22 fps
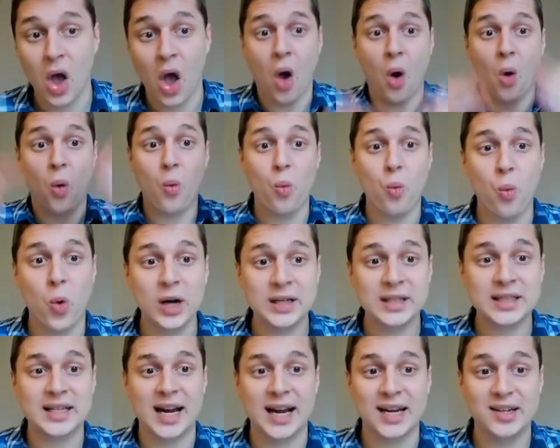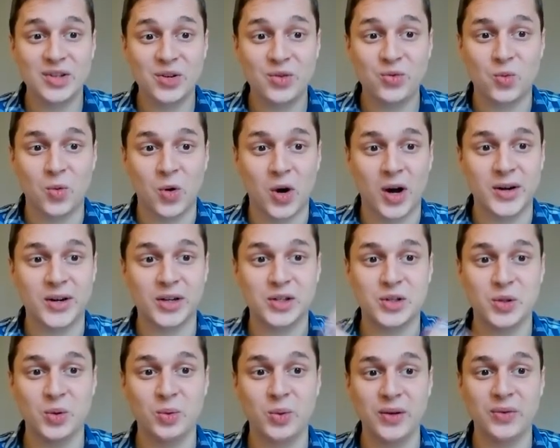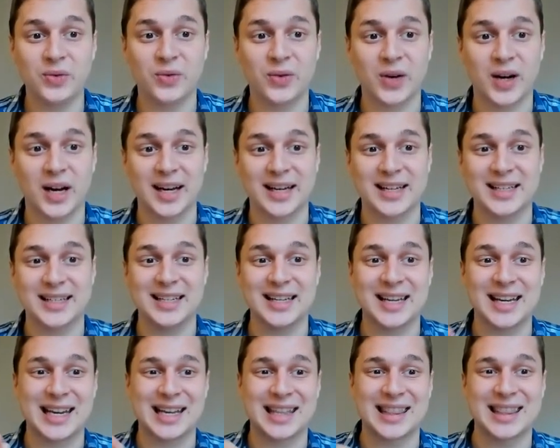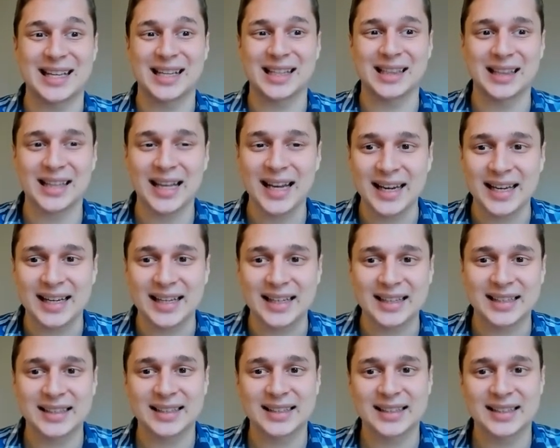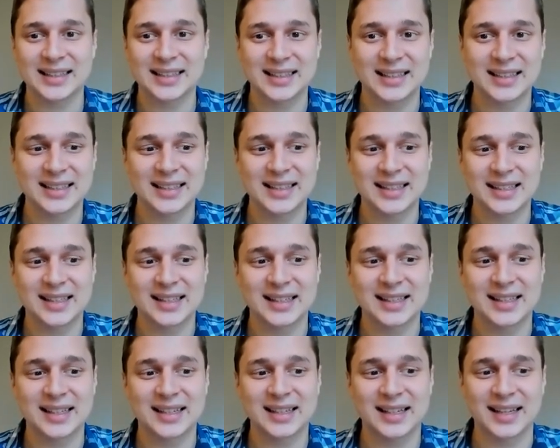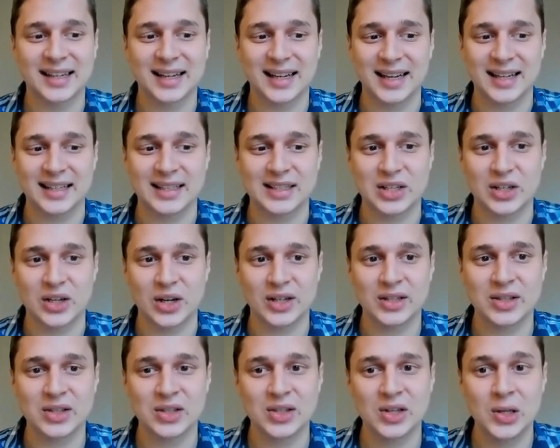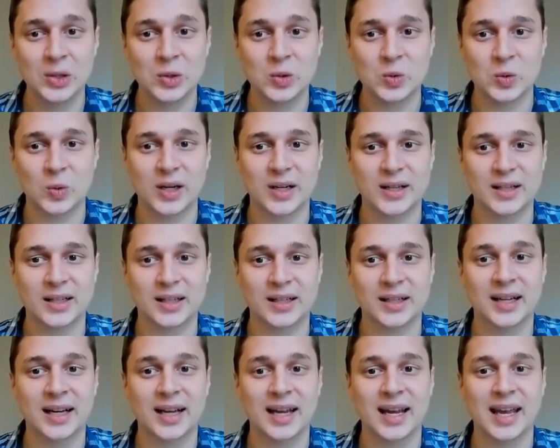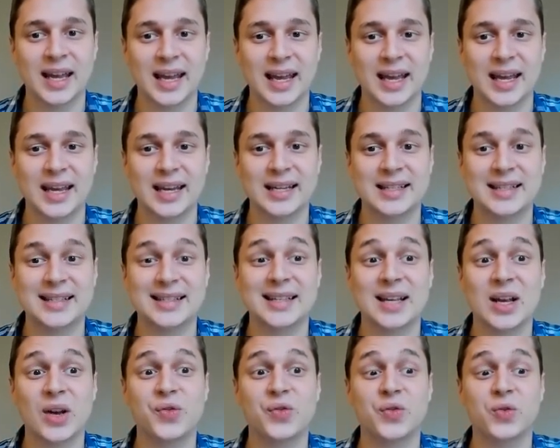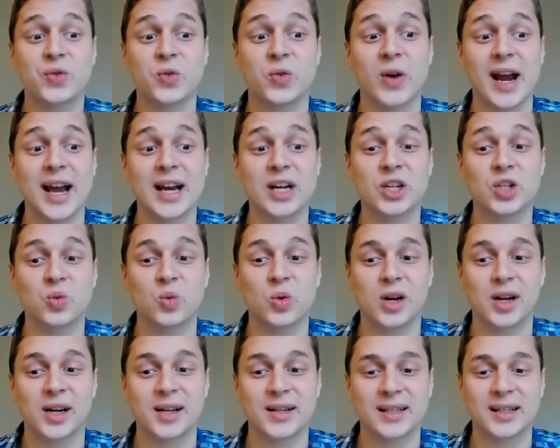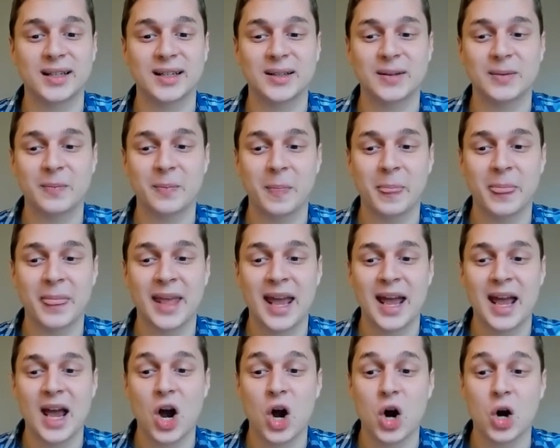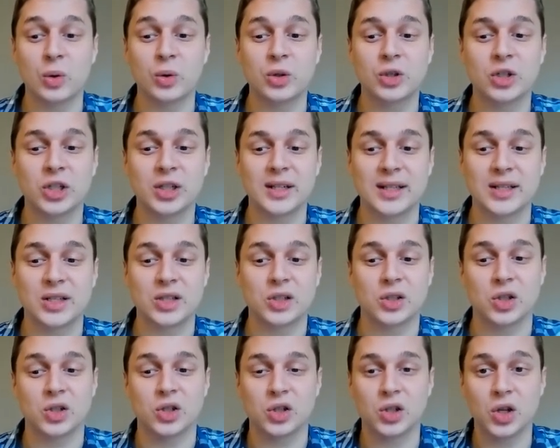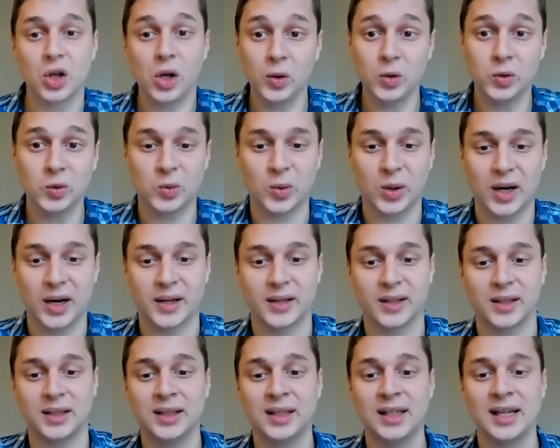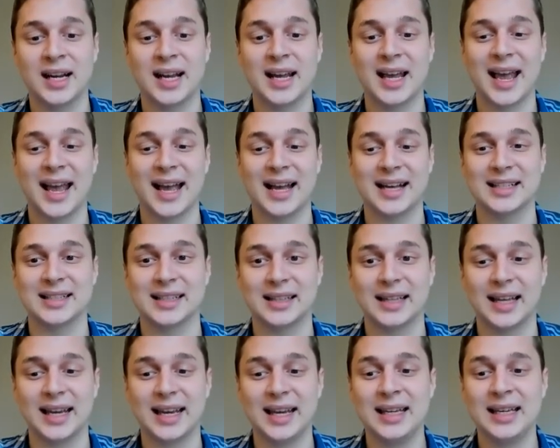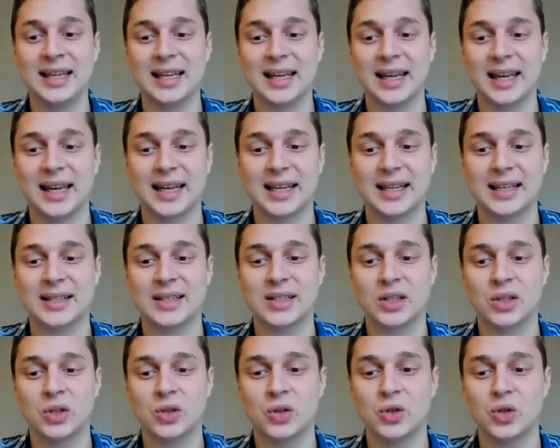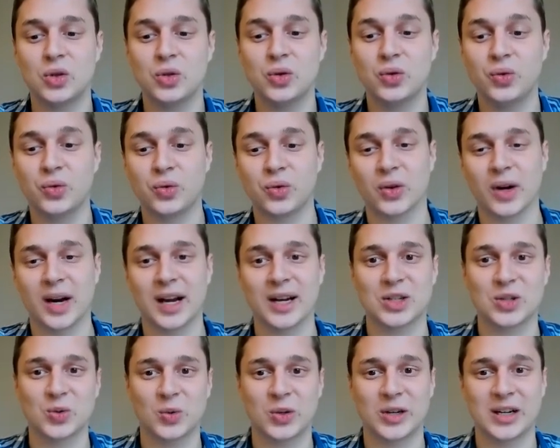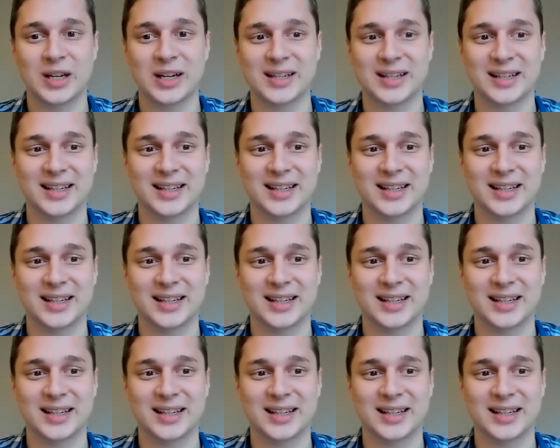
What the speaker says: What kind of water do we find in the lake? It's not salt water, it's fresh water. Ocean is to salt water as lake is to fresh water.